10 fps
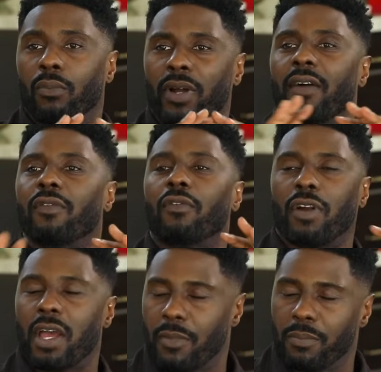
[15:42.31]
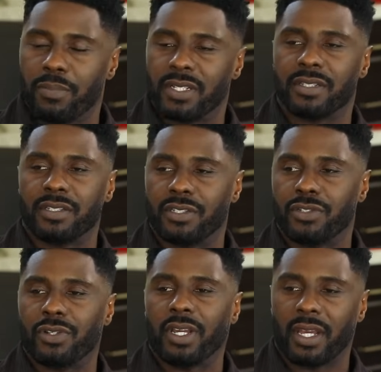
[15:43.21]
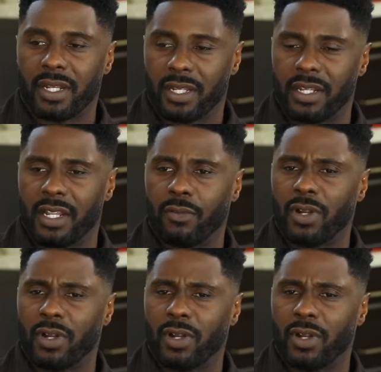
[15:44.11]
whatever realm of business that you're in and